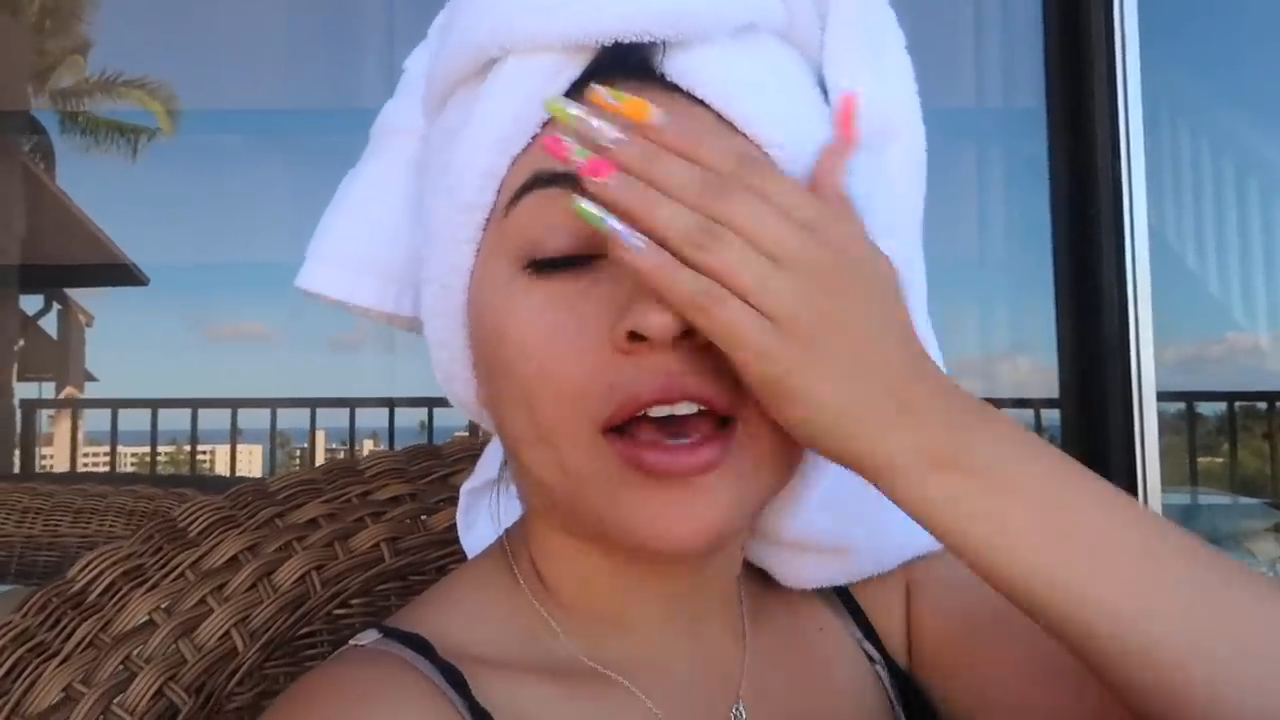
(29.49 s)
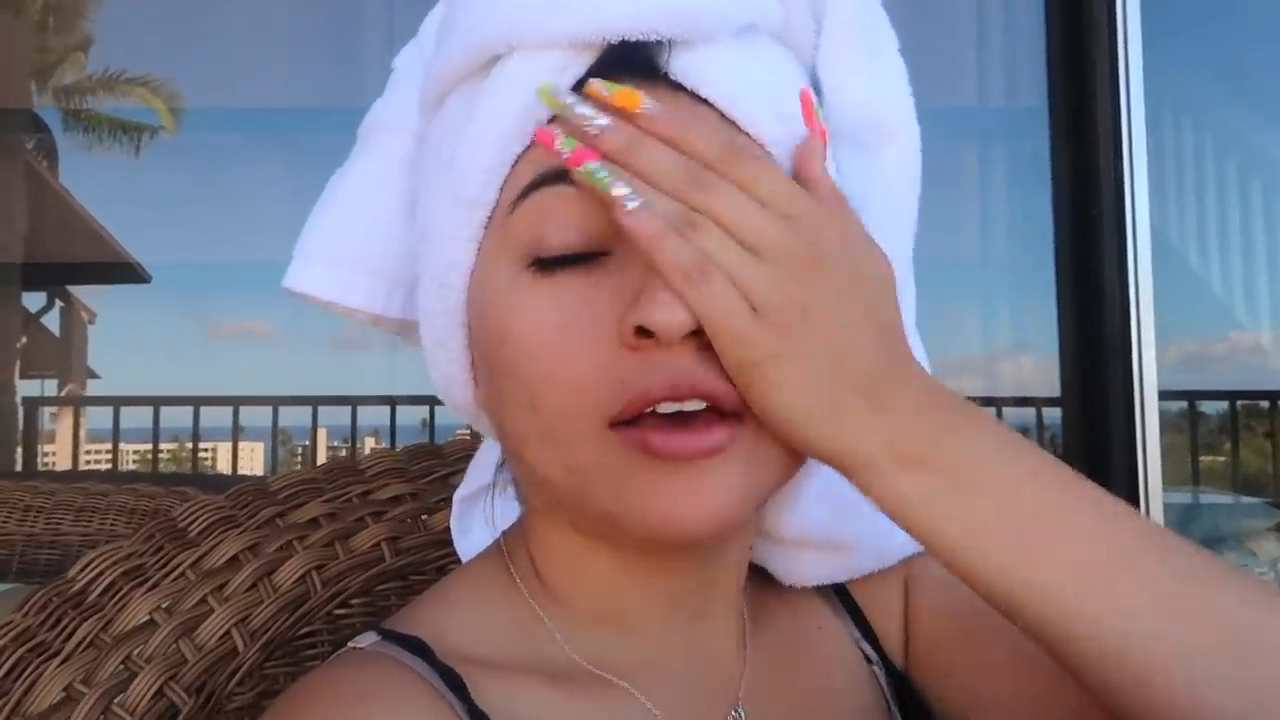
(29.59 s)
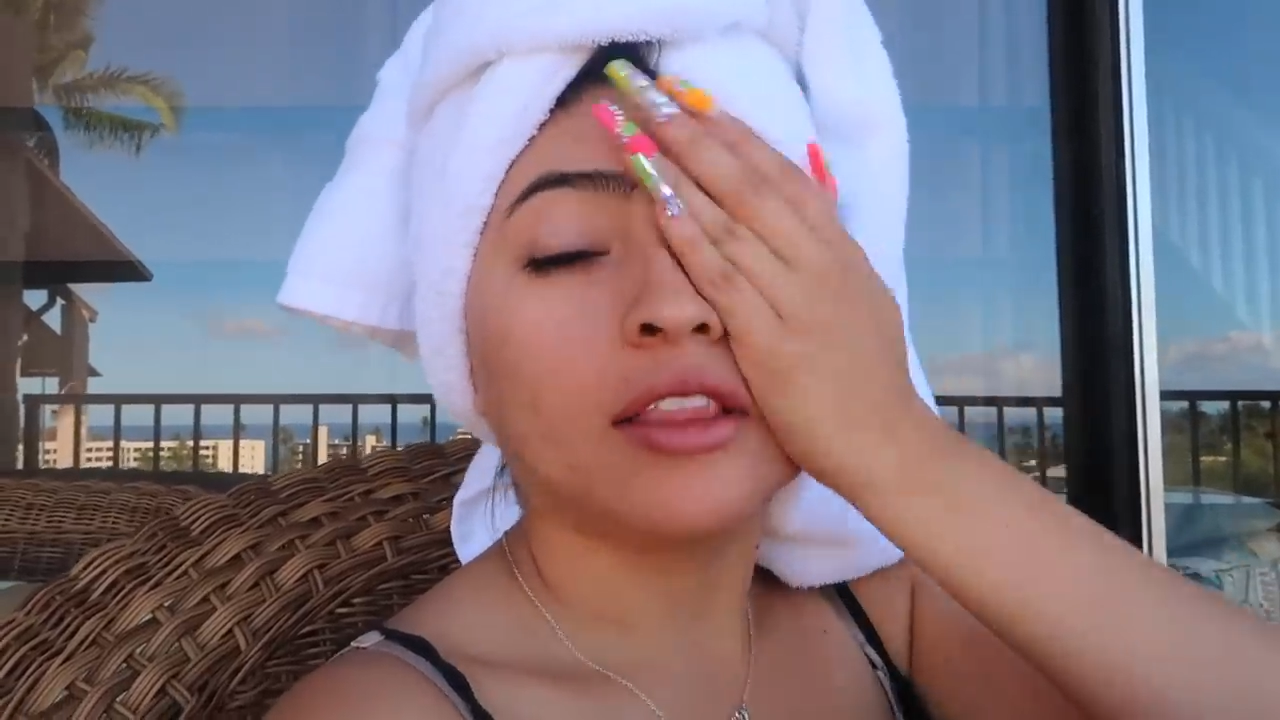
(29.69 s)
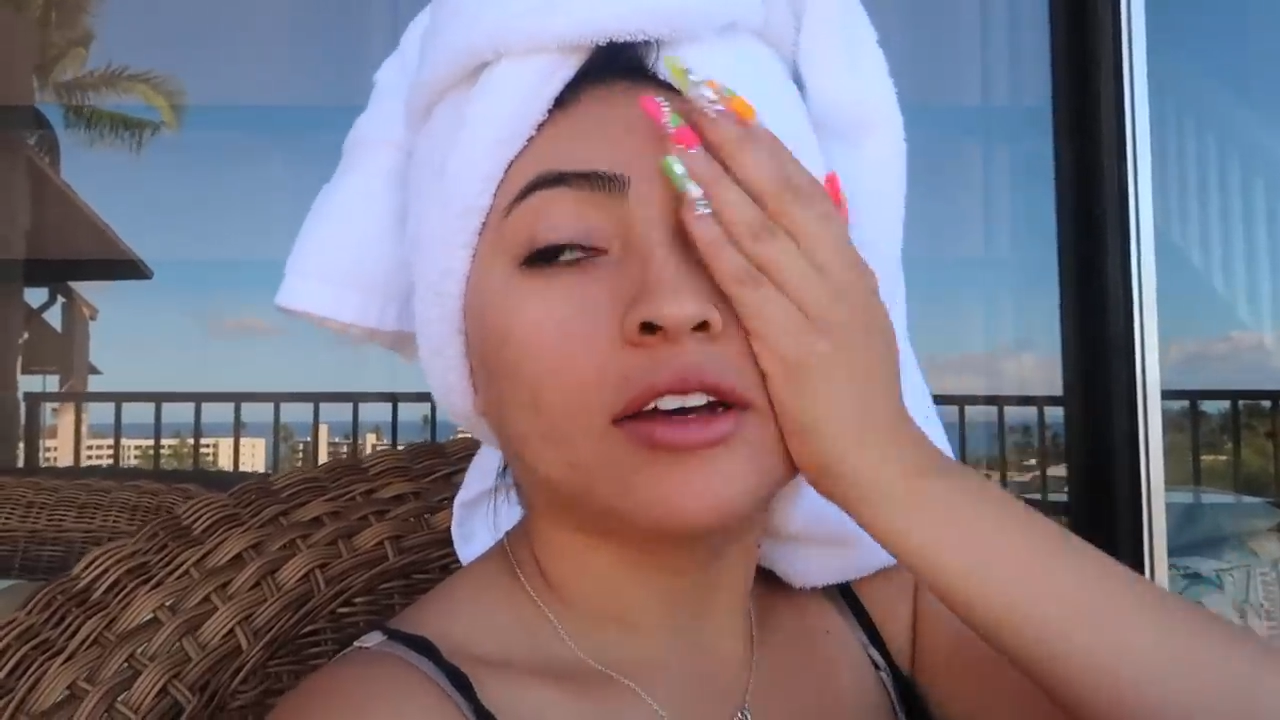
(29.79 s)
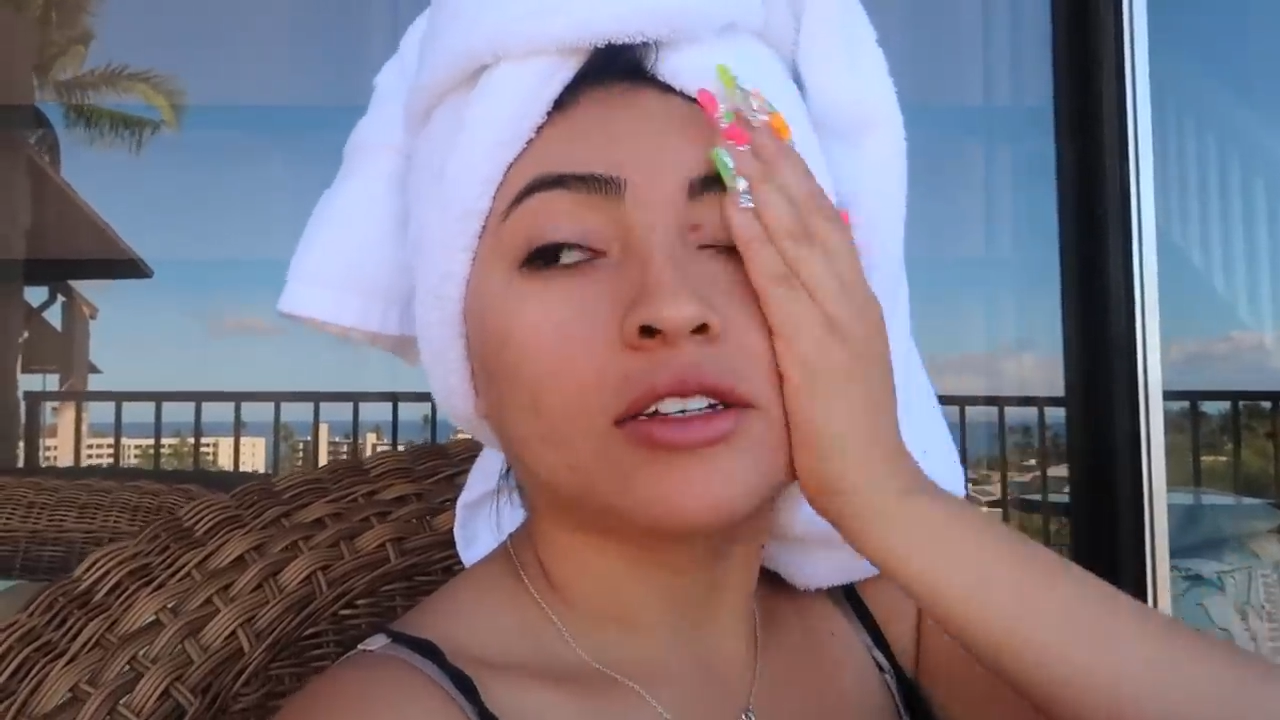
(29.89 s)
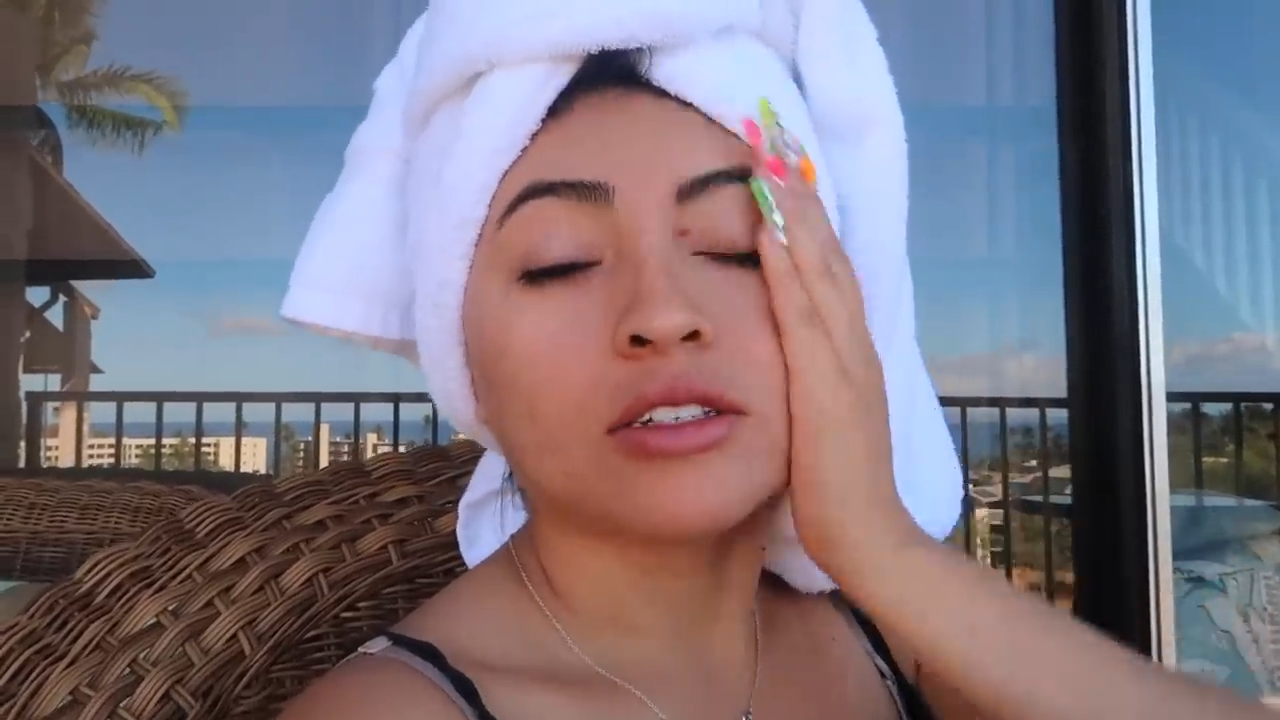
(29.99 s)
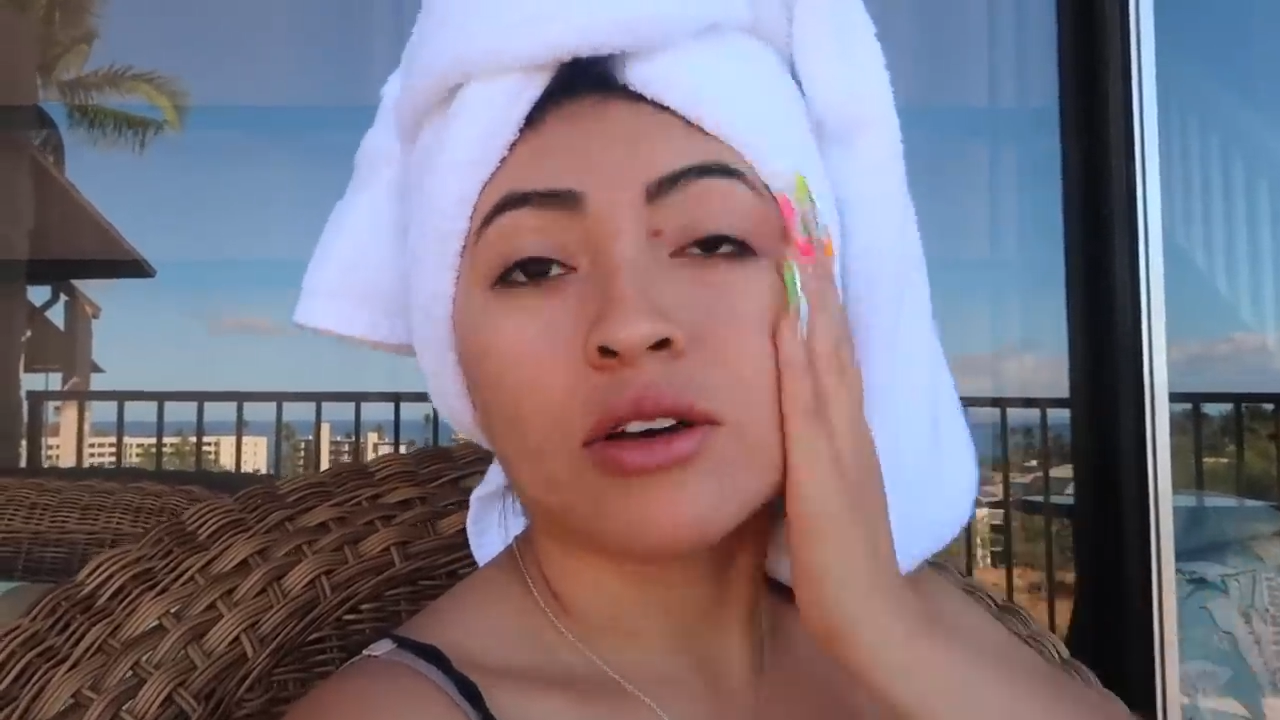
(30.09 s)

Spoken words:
I look